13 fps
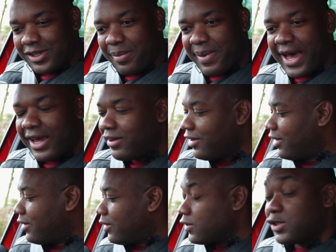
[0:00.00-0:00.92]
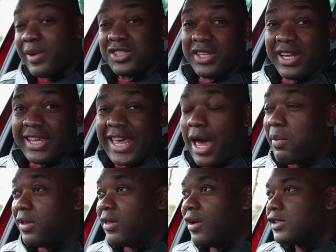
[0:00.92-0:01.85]
so bad. Not so much in the
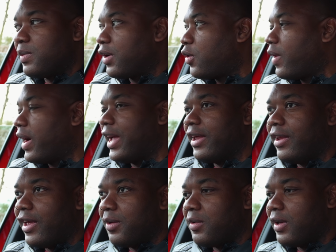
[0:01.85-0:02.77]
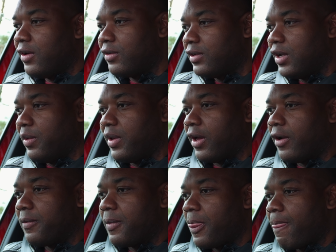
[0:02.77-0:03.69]
cabin though. It's a bit quiet in here, but here we
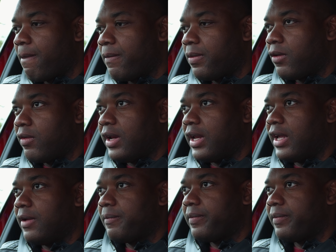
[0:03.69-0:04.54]
go. Ready,